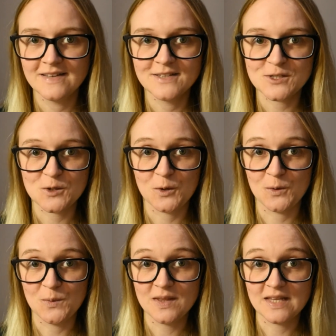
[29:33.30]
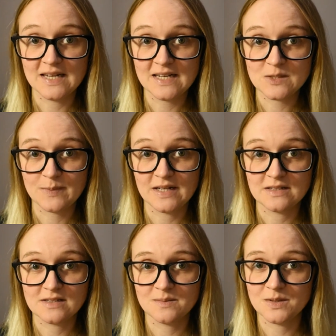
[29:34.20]
So the next
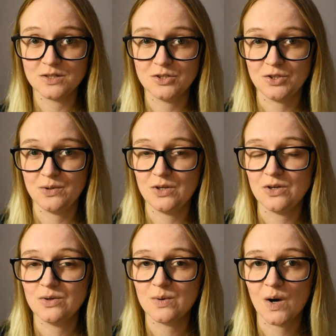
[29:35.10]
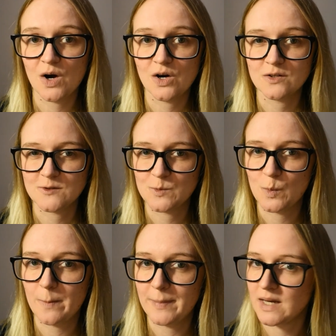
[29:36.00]
plants I'm going to show you are
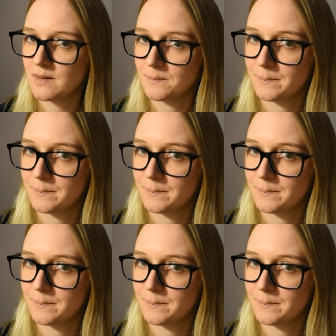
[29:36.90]
somewhat bigger.